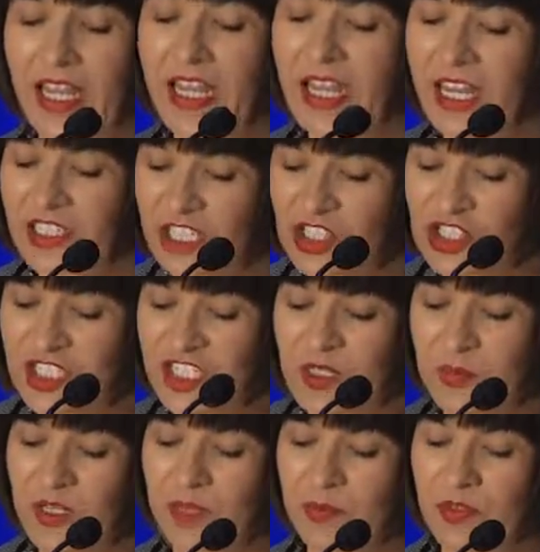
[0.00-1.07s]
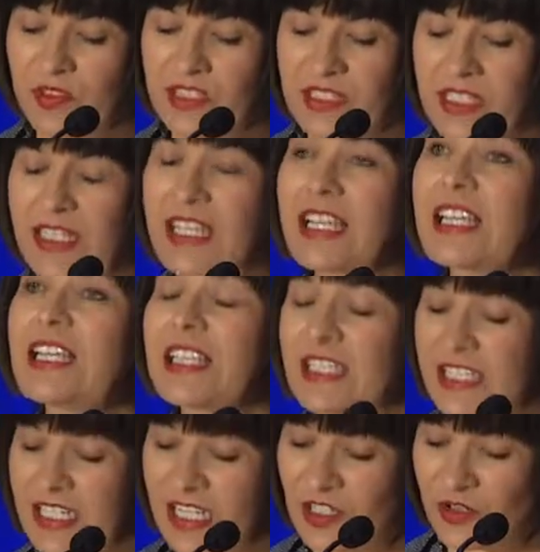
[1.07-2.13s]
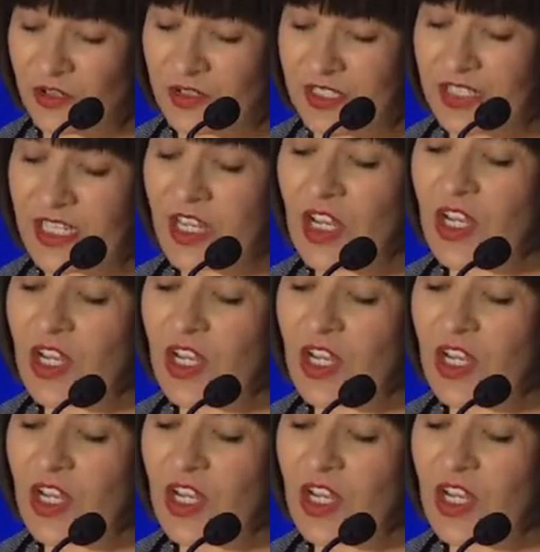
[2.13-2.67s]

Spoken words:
Indigenous peoples, seniors,